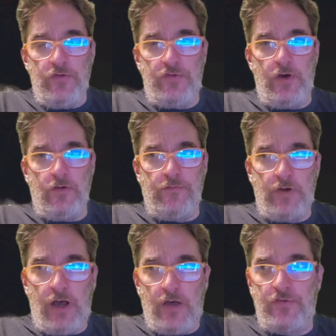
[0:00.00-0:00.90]
So
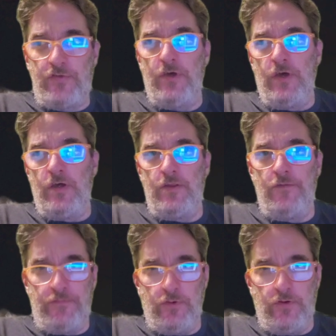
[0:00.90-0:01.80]
for us,
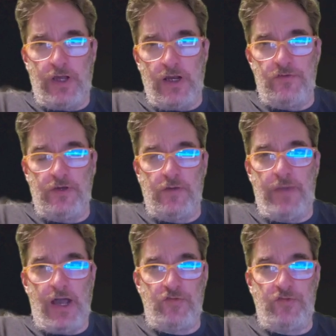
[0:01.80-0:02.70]
the food kind of took a
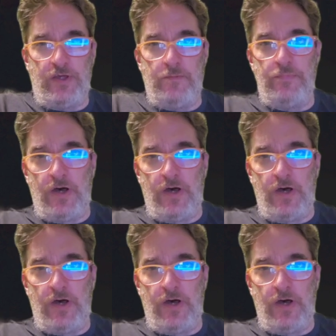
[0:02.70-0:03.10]
back seat.